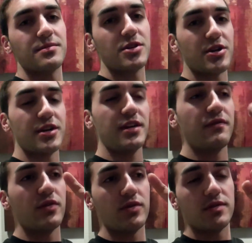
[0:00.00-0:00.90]
dirty
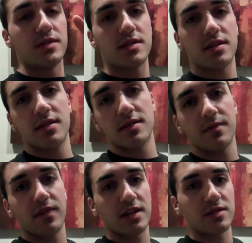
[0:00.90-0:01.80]
foods,
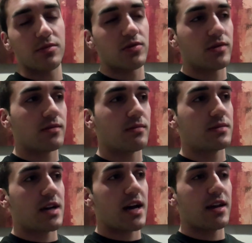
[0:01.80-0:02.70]
some flexible
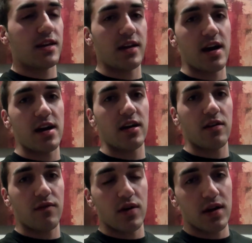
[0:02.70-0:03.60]
dieting,
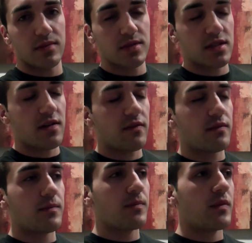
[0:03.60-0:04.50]
IIFYM stuff
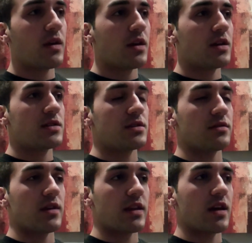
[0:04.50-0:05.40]

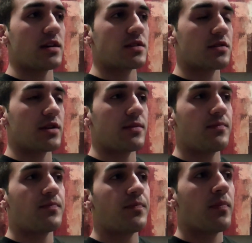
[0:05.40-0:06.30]
too, like the ice
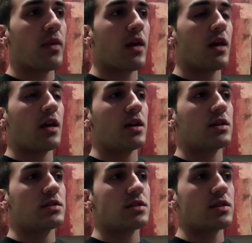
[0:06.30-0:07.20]
cream.
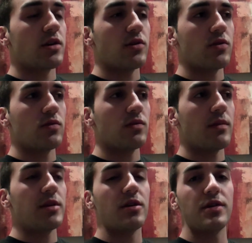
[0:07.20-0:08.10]
So
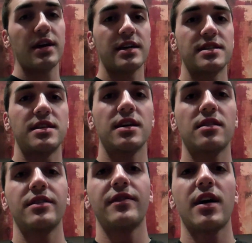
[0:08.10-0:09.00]
let me know what you guys
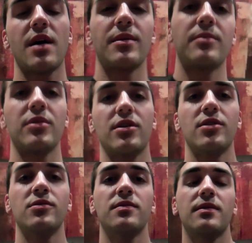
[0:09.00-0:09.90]
think. Leave a comment
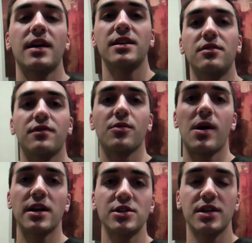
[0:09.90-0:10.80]
below. Thank you for
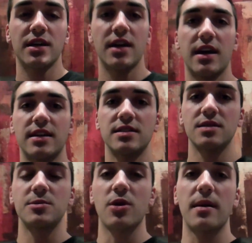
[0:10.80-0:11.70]
watching, and
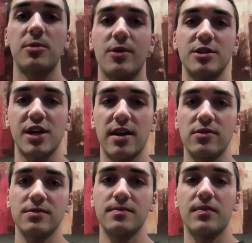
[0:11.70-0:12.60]
subscribe to our
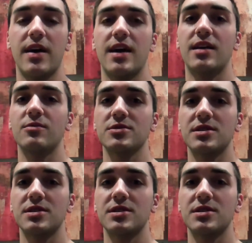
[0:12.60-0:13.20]
channel, and we'll